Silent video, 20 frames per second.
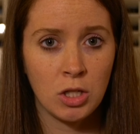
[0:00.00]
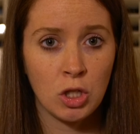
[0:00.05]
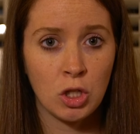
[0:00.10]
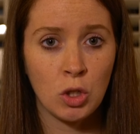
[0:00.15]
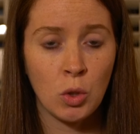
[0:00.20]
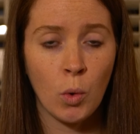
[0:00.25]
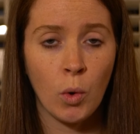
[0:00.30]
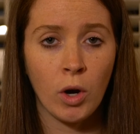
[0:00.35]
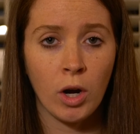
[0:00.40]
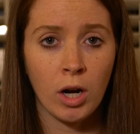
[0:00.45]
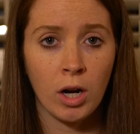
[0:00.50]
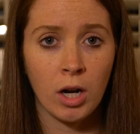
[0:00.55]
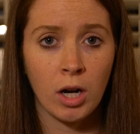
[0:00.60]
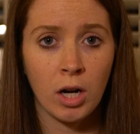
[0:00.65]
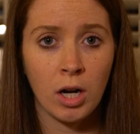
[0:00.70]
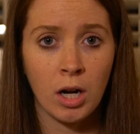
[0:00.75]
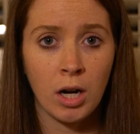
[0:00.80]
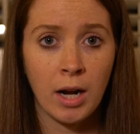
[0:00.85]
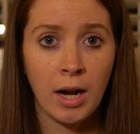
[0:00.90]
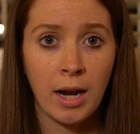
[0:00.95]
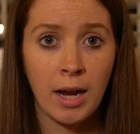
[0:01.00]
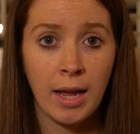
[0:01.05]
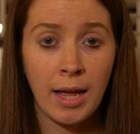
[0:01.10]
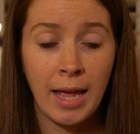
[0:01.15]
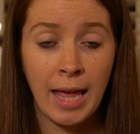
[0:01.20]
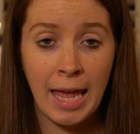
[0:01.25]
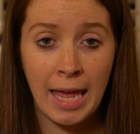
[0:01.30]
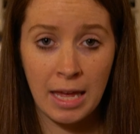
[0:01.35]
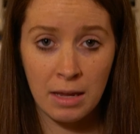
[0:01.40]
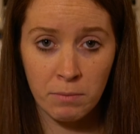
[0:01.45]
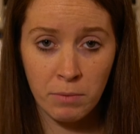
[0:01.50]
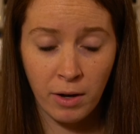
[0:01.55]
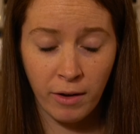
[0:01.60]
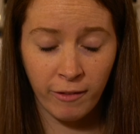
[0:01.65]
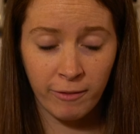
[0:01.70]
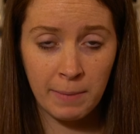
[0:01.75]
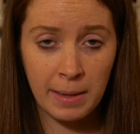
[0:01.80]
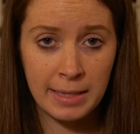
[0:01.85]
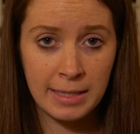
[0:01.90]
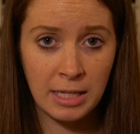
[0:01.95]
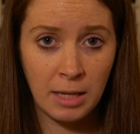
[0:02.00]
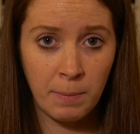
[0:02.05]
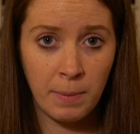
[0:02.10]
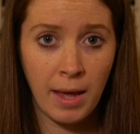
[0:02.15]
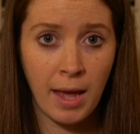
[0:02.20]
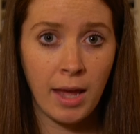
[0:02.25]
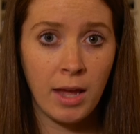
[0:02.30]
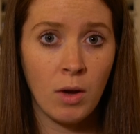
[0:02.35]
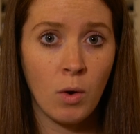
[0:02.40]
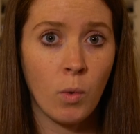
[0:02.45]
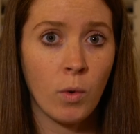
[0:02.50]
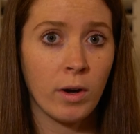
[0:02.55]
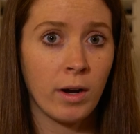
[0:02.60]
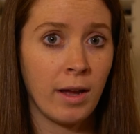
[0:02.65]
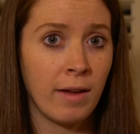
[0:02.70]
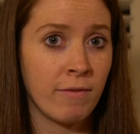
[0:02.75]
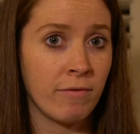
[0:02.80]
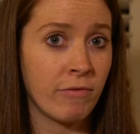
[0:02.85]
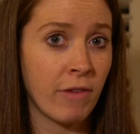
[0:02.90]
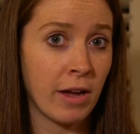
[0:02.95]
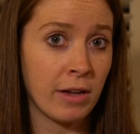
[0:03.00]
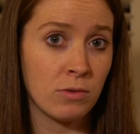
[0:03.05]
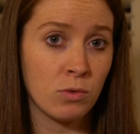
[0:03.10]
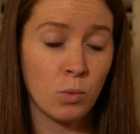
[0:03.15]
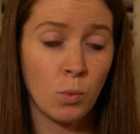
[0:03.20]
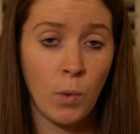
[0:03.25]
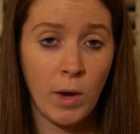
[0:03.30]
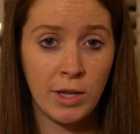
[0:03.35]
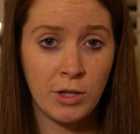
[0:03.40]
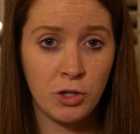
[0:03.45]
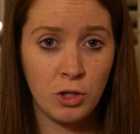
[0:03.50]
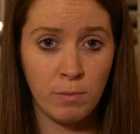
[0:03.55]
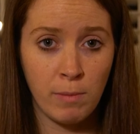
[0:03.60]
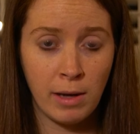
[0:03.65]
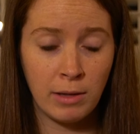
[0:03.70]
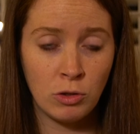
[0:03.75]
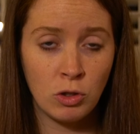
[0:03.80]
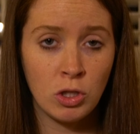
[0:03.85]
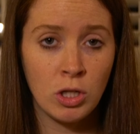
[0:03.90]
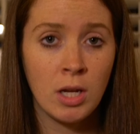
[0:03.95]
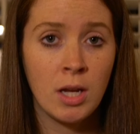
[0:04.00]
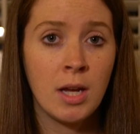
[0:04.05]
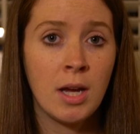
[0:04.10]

your handbook from edTPA, or if that's way too much,